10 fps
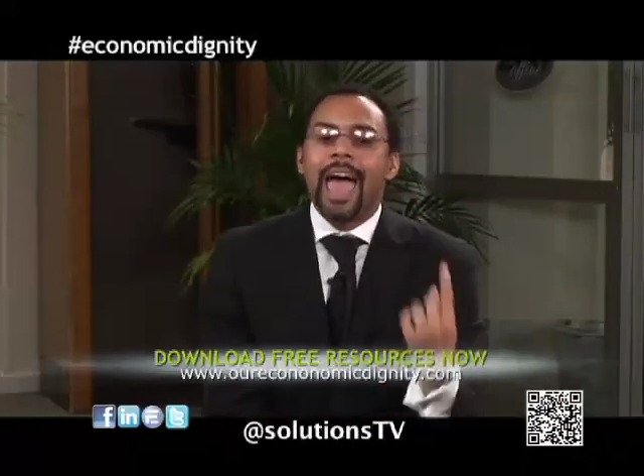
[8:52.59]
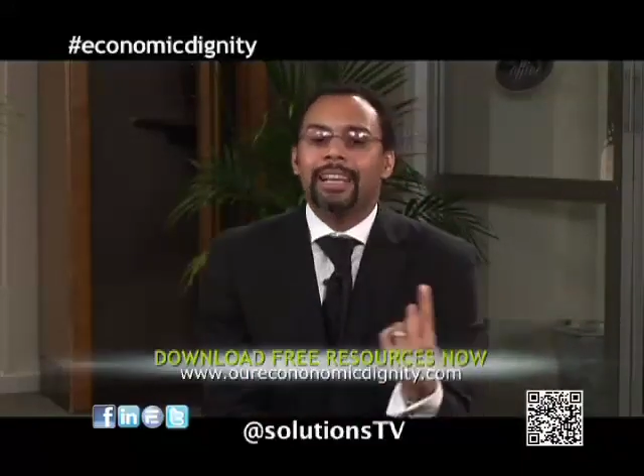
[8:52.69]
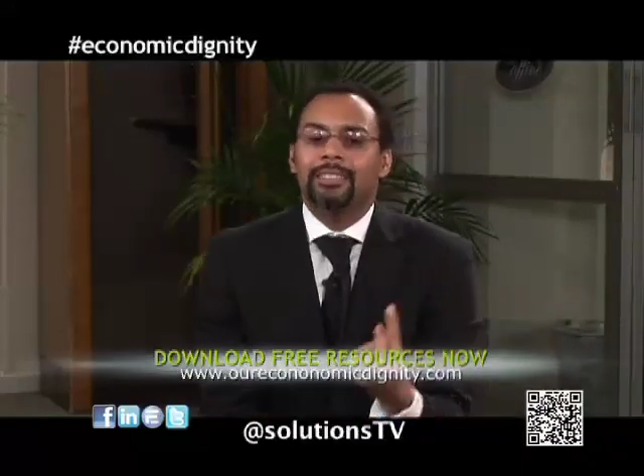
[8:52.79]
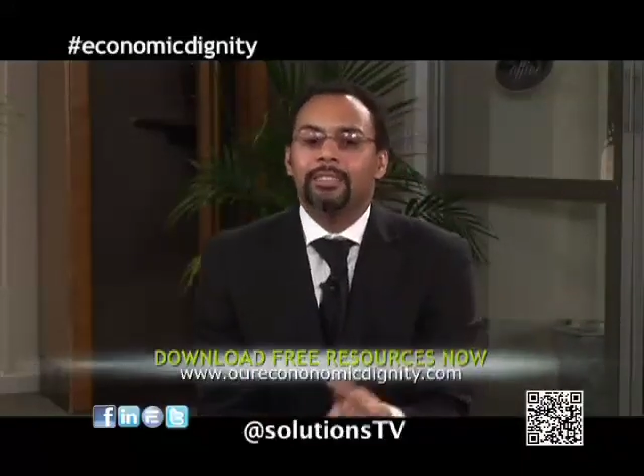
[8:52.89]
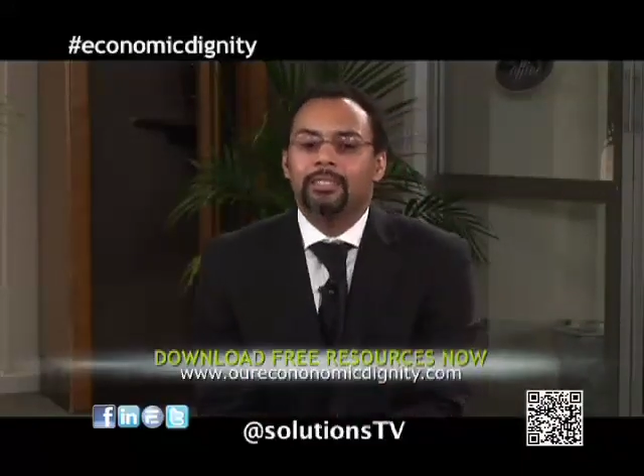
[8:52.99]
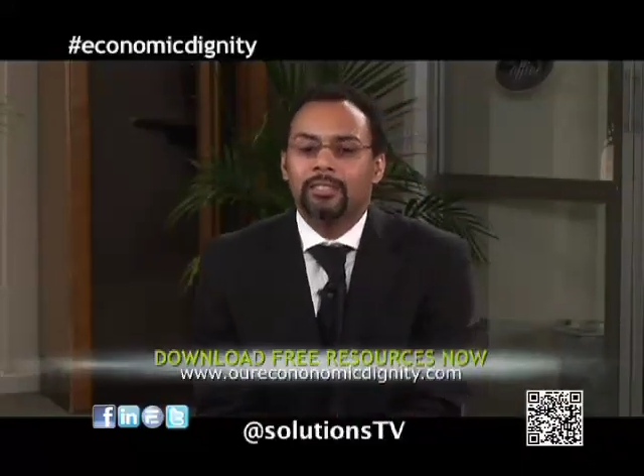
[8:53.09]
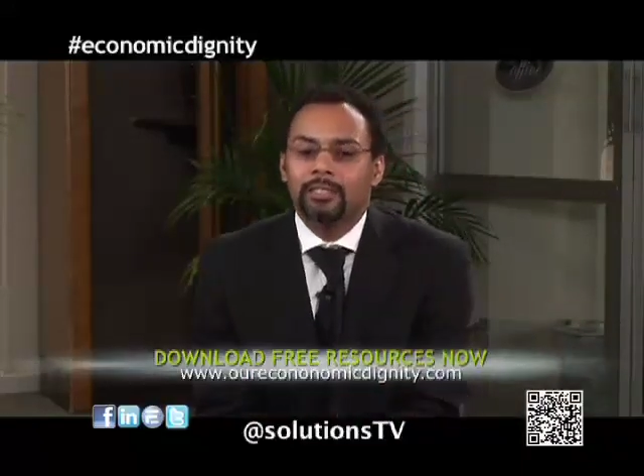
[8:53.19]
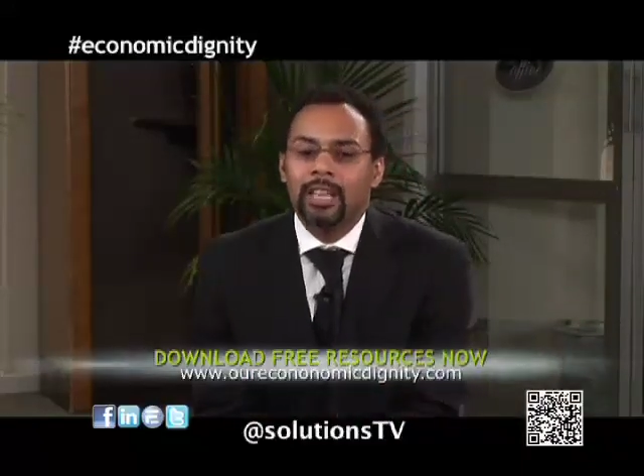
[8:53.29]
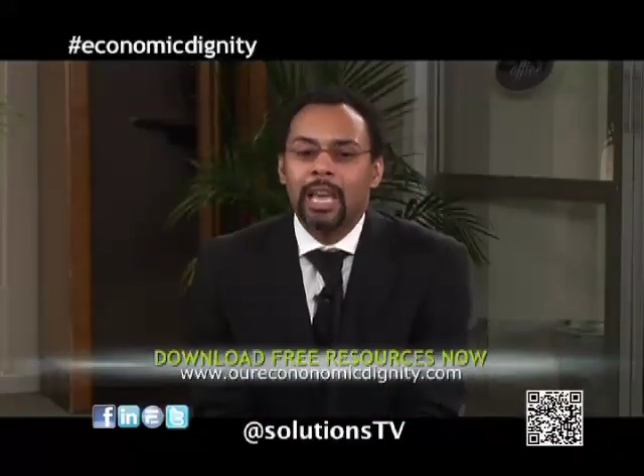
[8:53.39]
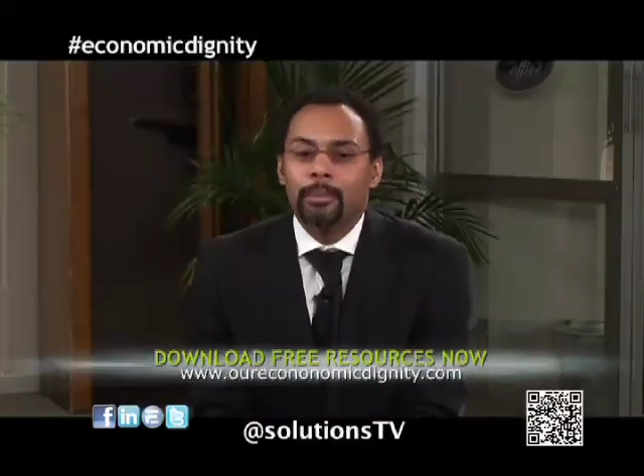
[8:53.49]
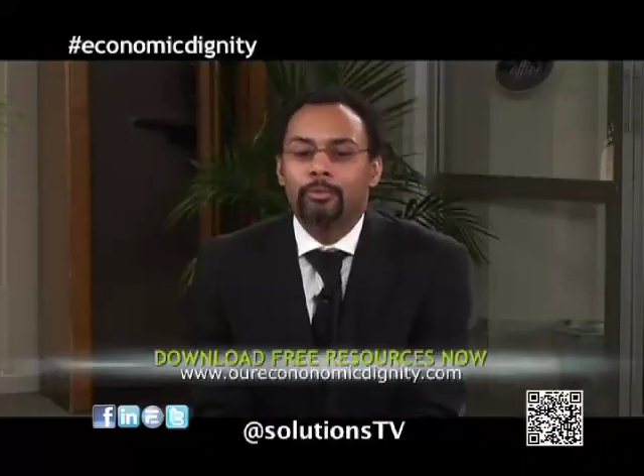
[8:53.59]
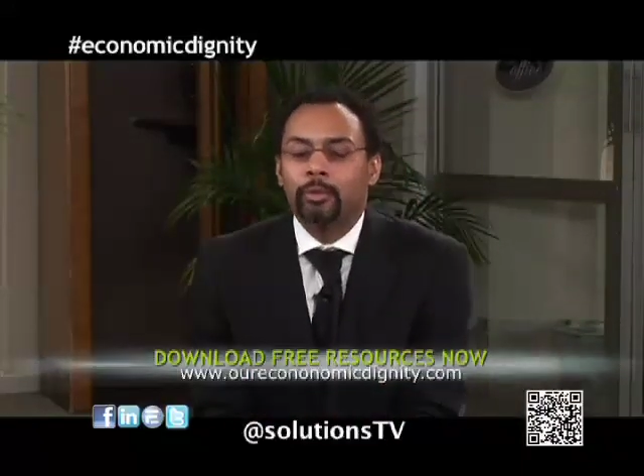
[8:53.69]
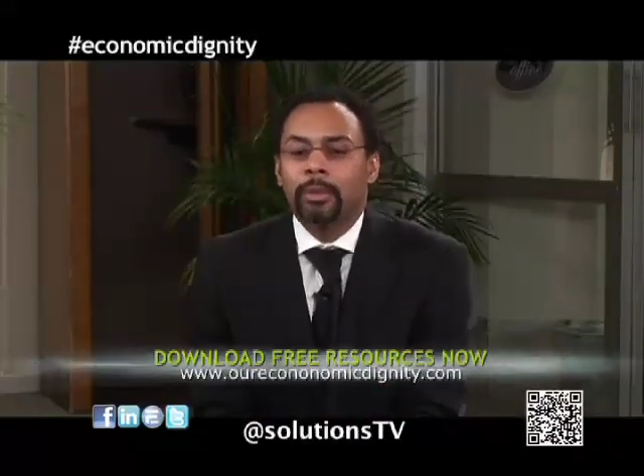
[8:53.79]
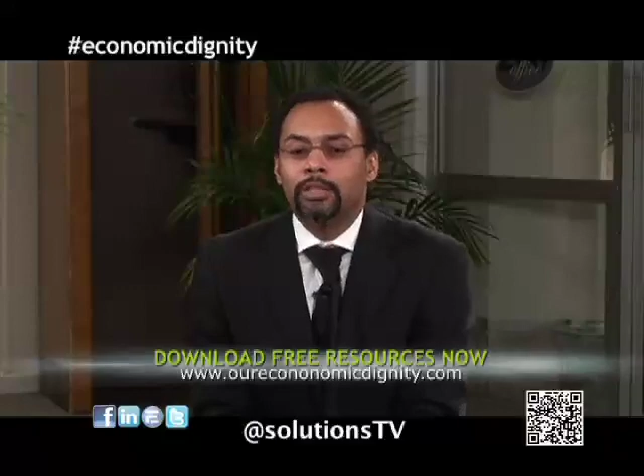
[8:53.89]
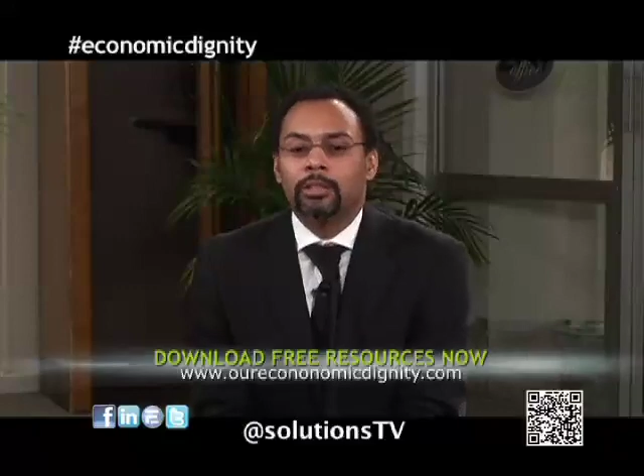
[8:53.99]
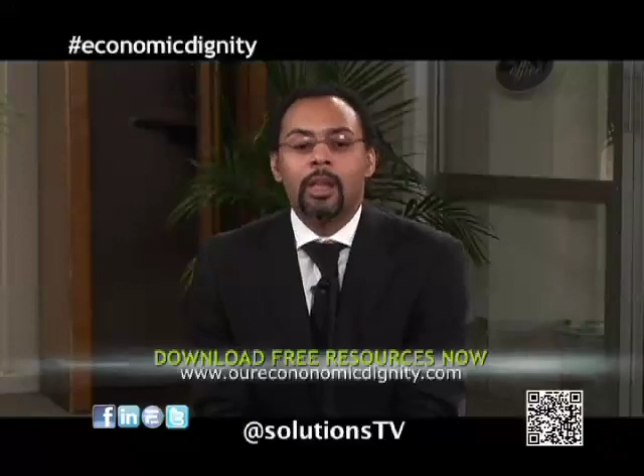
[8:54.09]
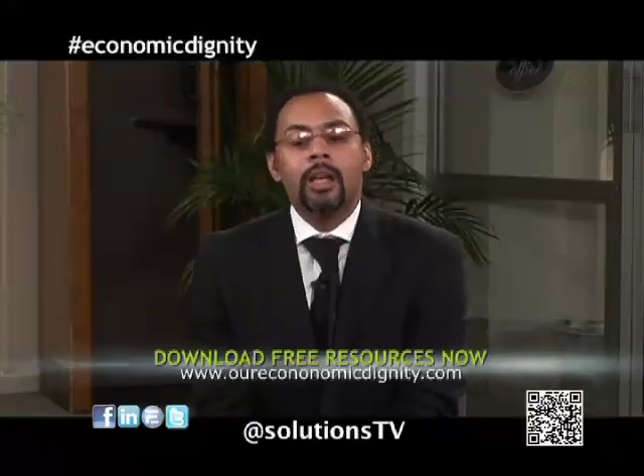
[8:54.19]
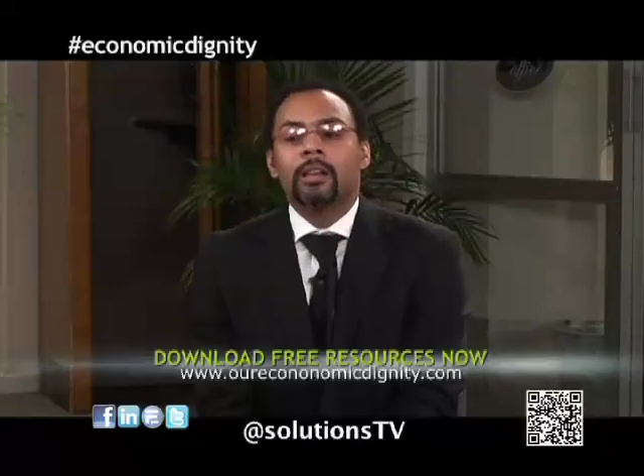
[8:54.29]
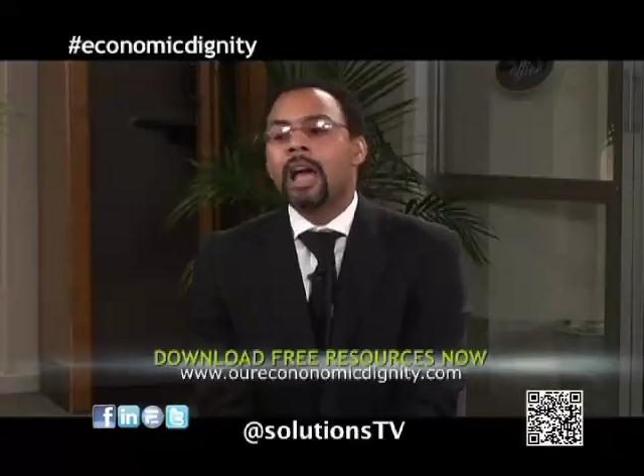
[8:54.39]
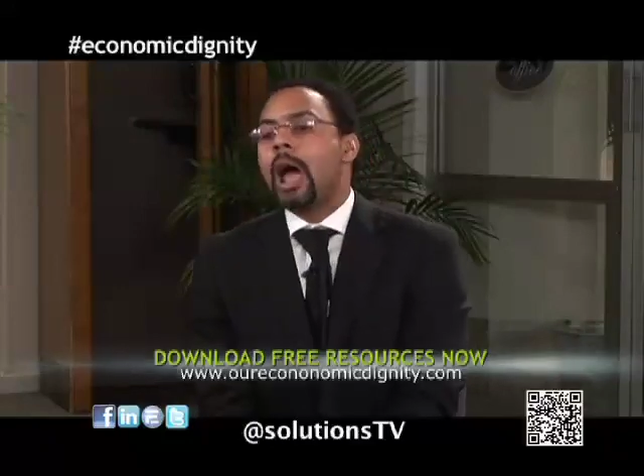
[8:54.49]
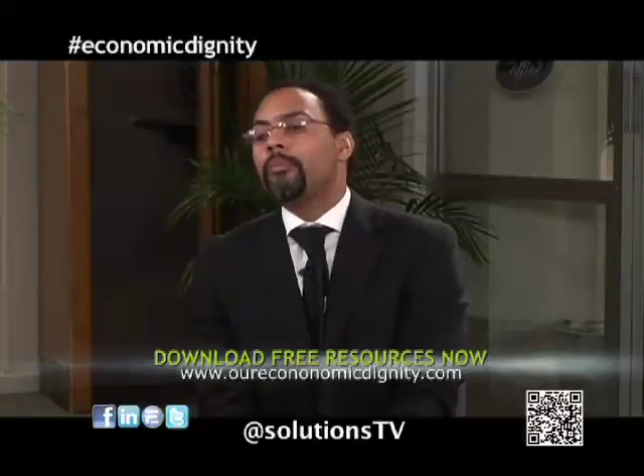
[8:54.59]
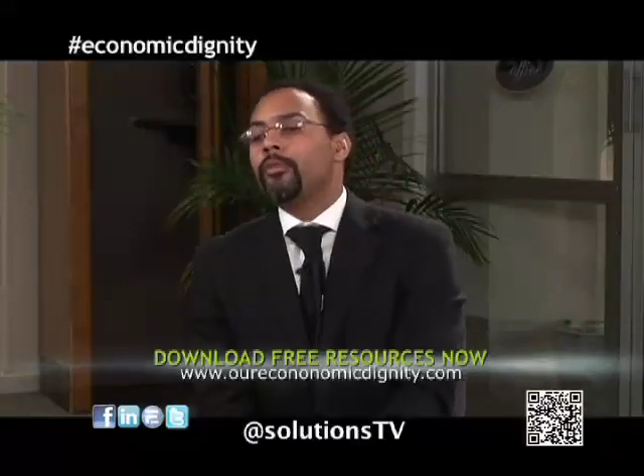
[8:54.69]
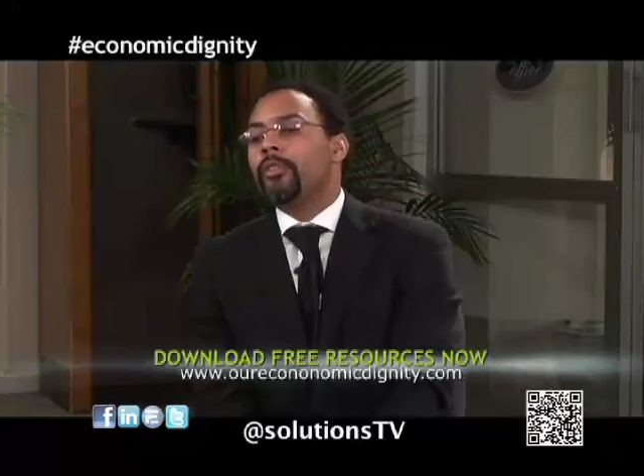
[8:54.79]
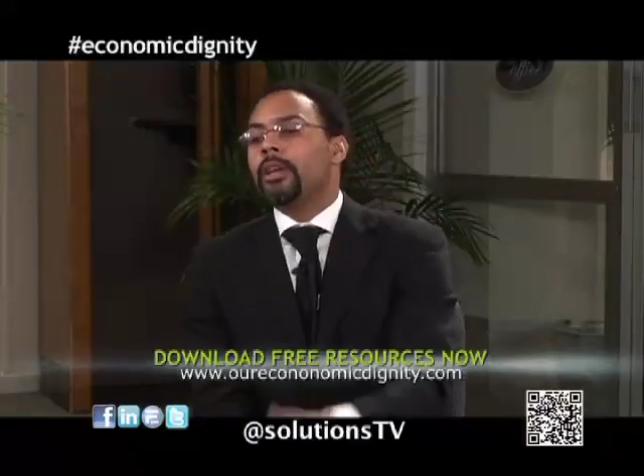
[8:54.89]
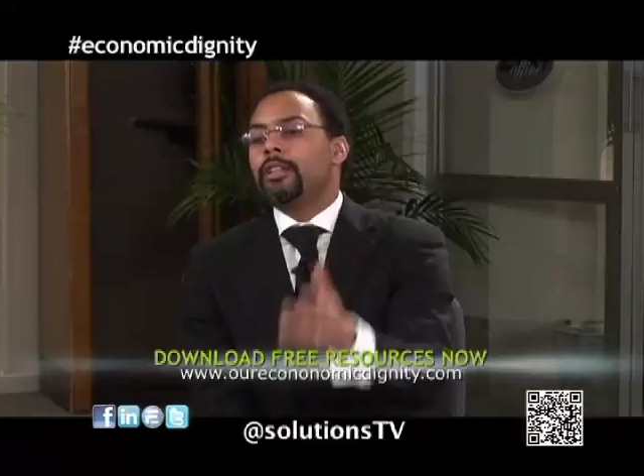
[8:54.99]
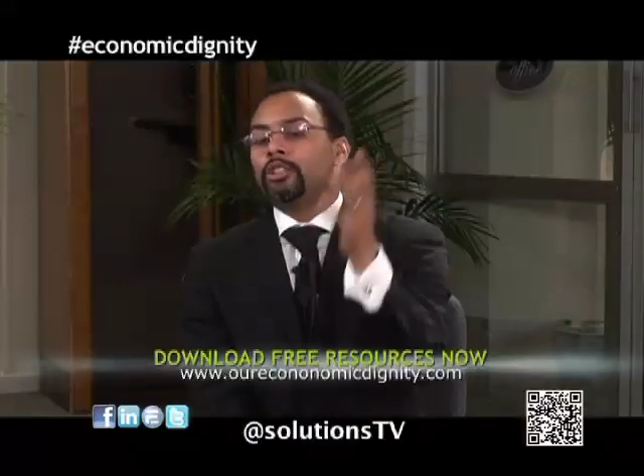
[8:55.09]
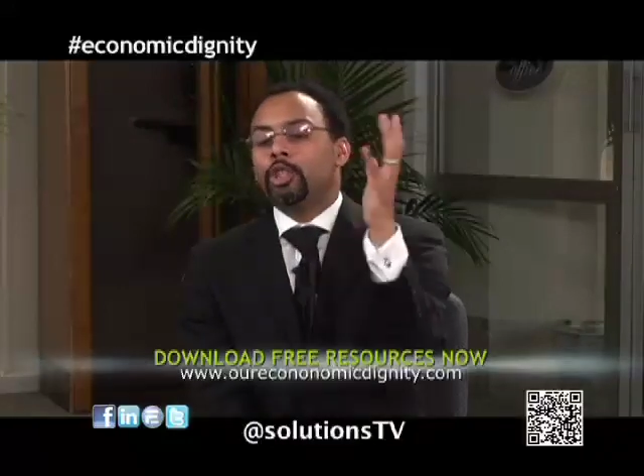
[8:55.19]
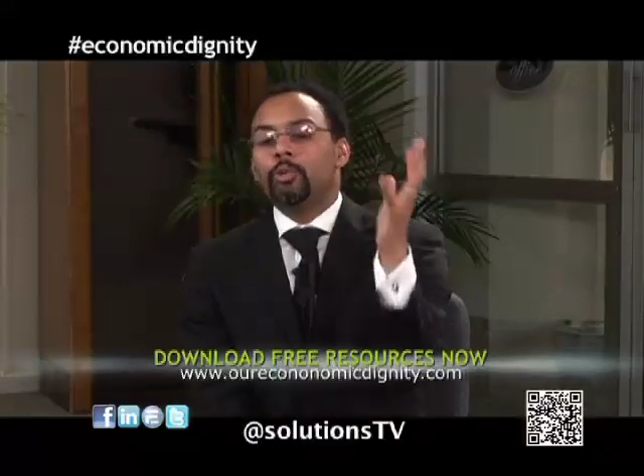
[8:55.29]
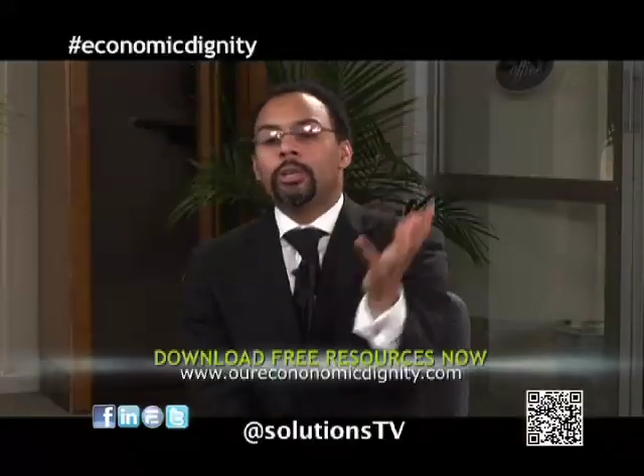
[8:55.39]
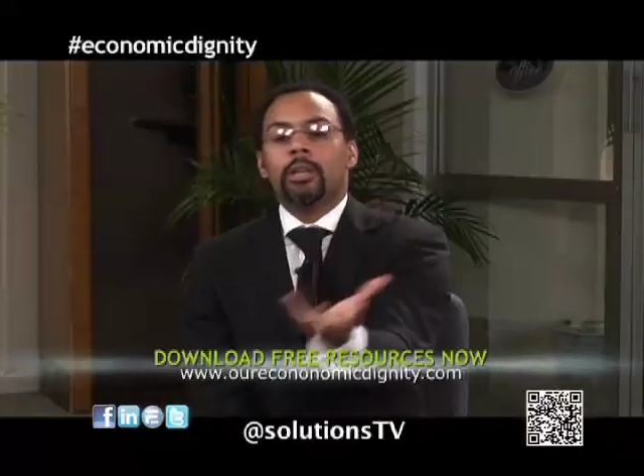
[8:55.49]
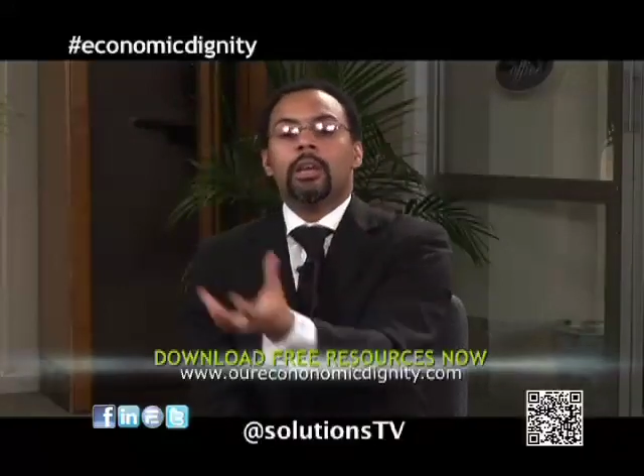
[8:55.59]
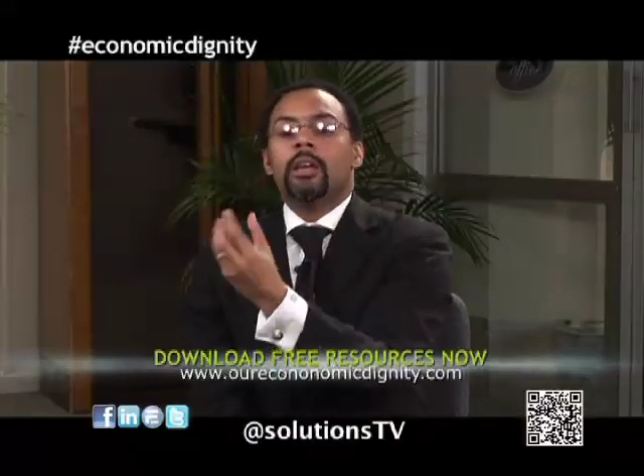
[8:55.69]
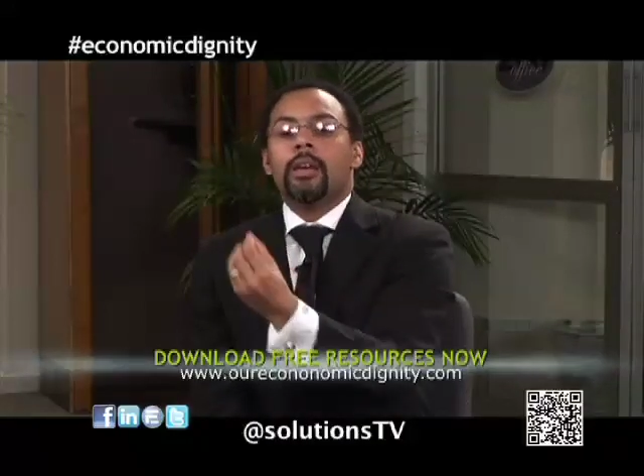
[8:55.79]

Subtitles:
access to the same information. God forbid that you would